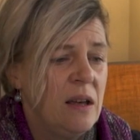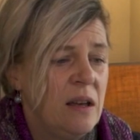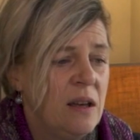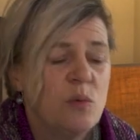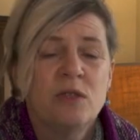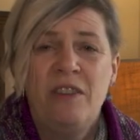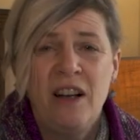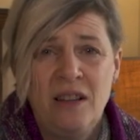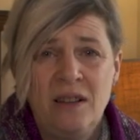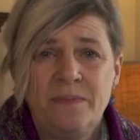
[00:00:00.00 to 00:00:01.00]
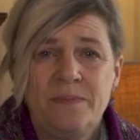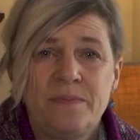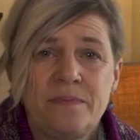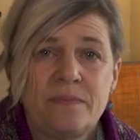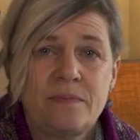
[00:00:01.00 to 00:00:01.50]
It was vile.
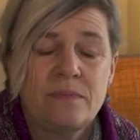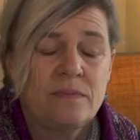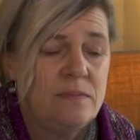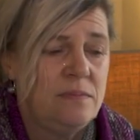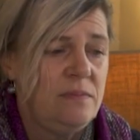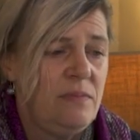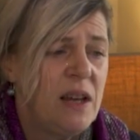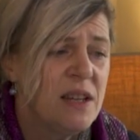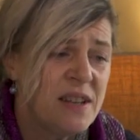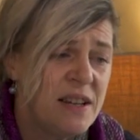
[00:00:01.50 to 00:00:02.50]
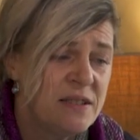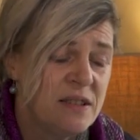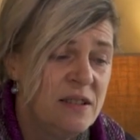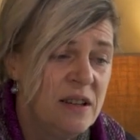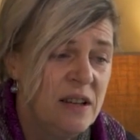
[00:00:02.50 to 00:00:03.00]
It
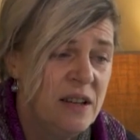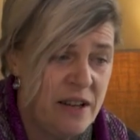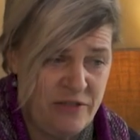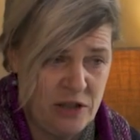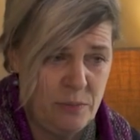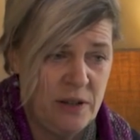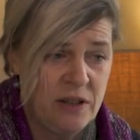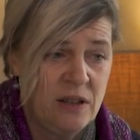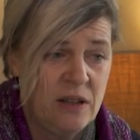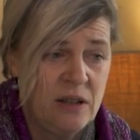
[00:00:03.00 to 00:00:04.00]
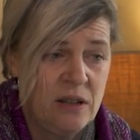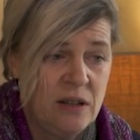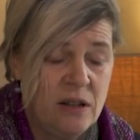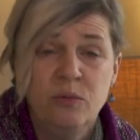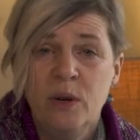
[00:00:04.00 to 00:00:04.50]
tasted inevitably
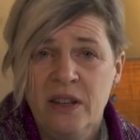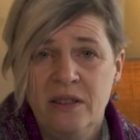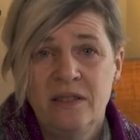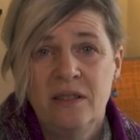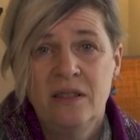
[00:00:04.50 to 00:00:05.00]
of weeds